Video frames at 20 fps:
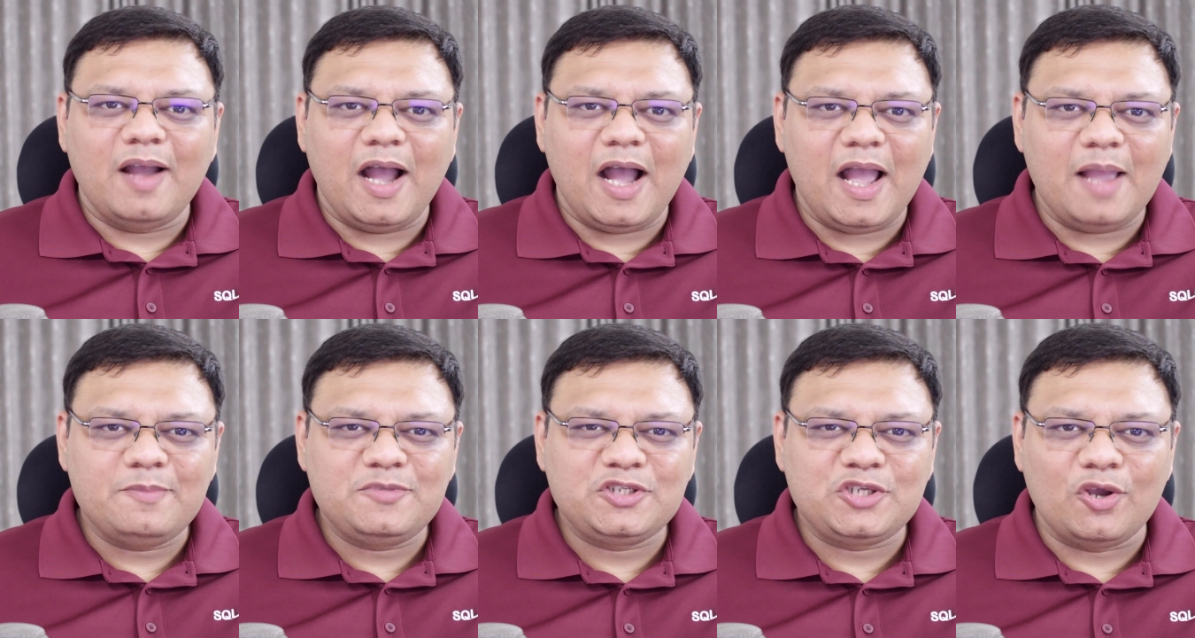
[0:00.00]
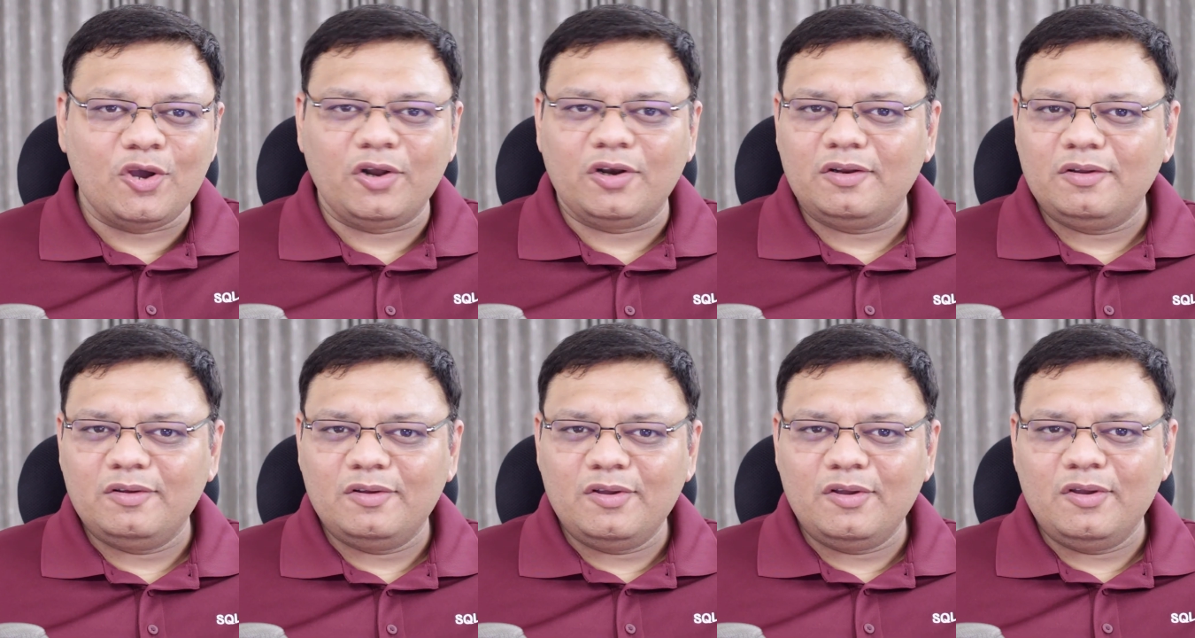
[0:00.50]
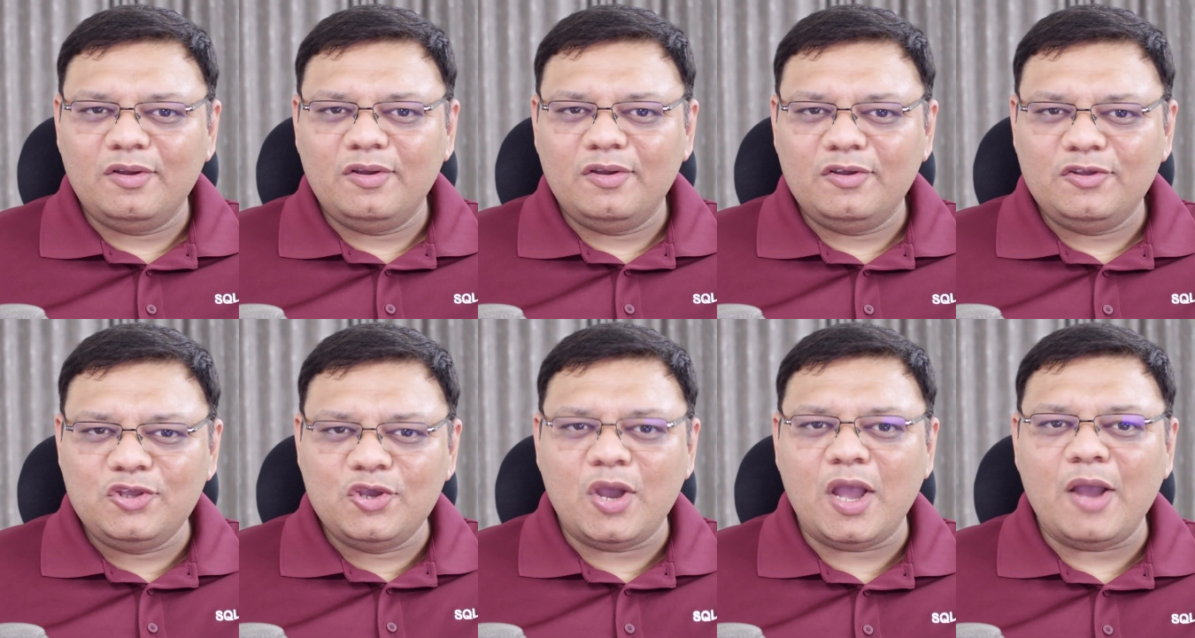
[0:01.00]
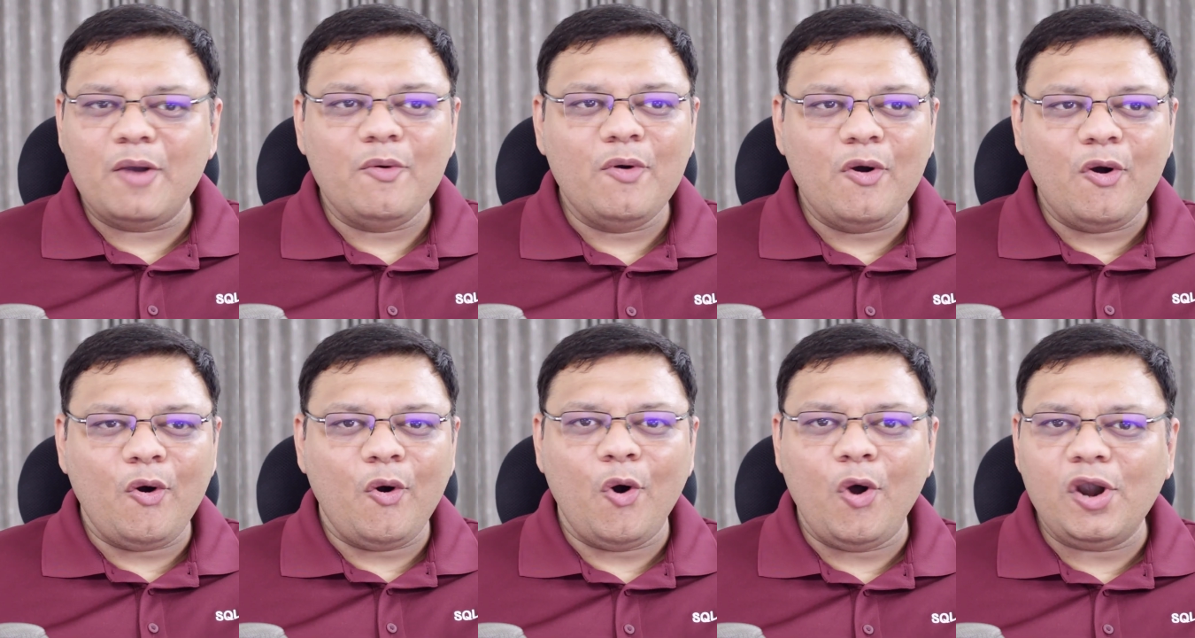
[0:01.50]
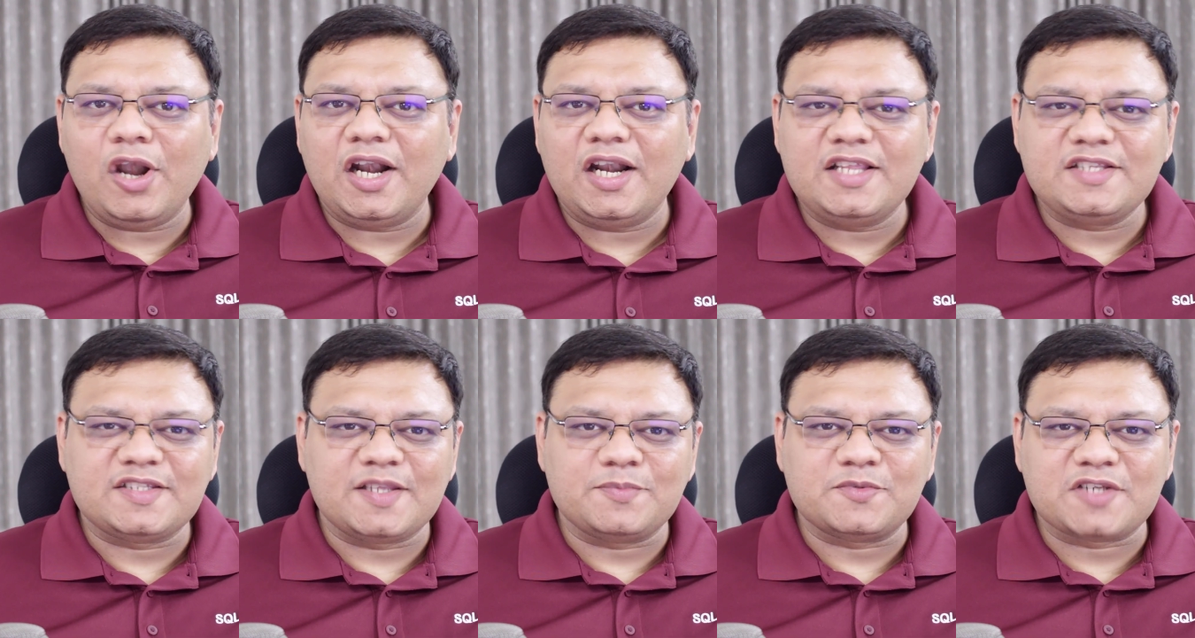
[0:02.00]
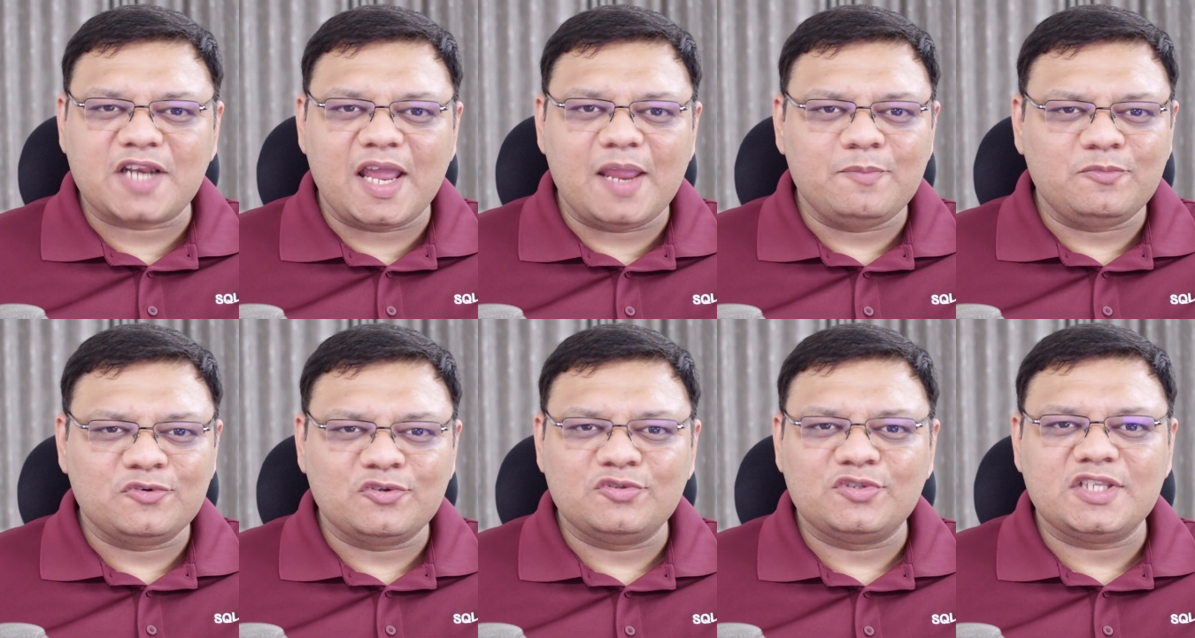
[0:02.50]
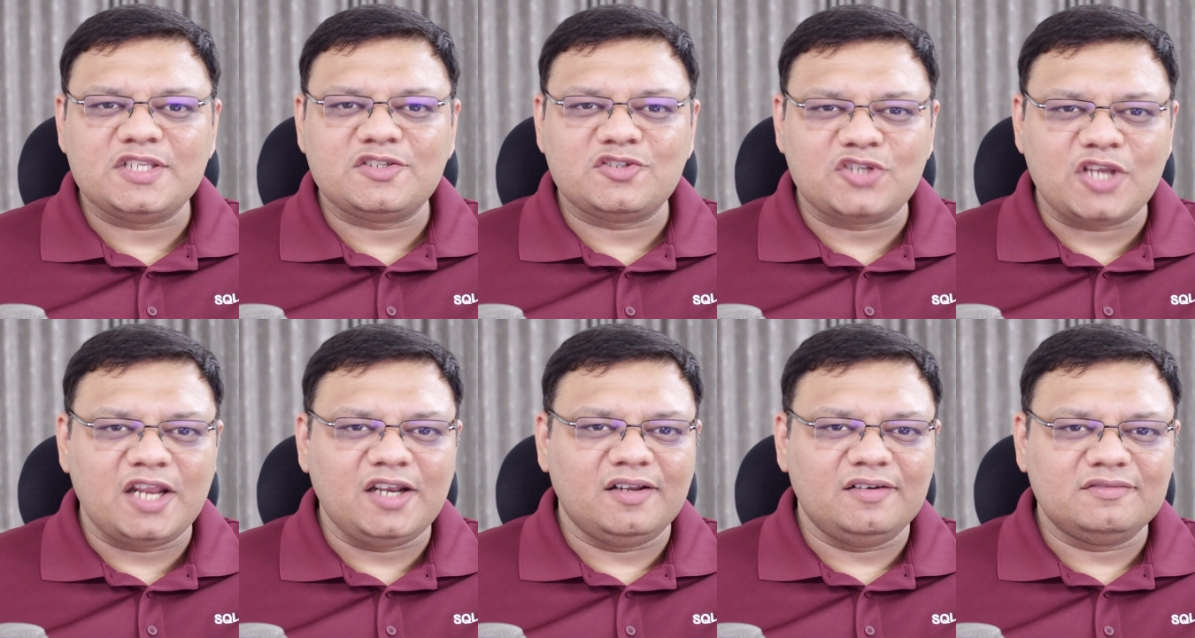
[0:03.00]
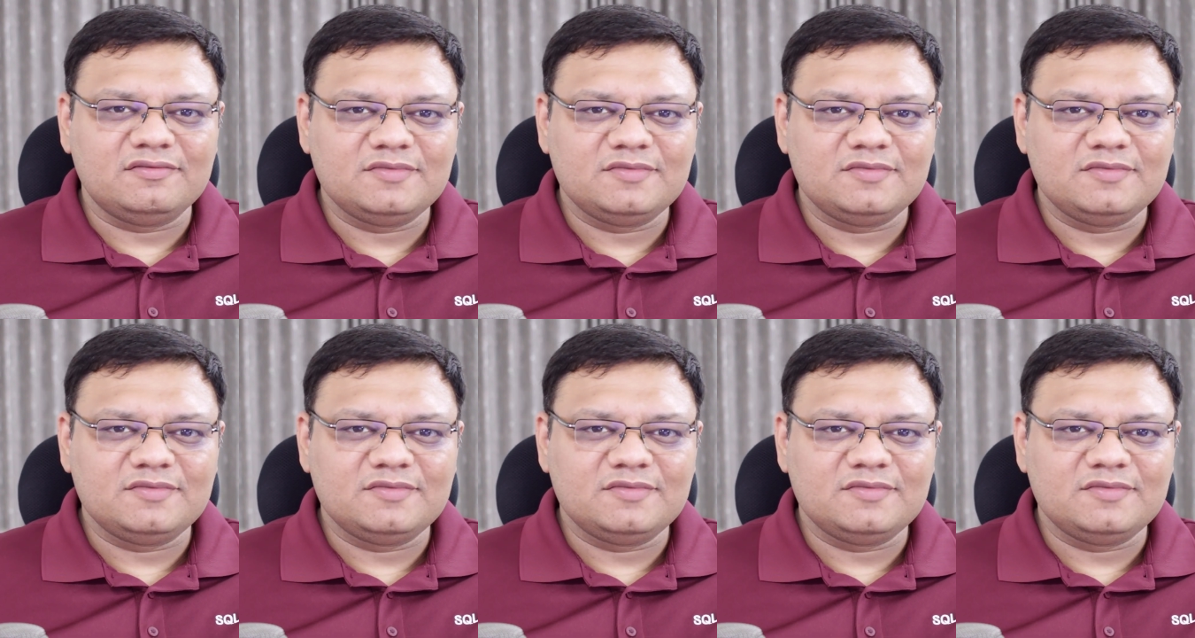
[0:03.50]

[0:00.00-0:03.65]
I'm sure you have already subscribed to this channel,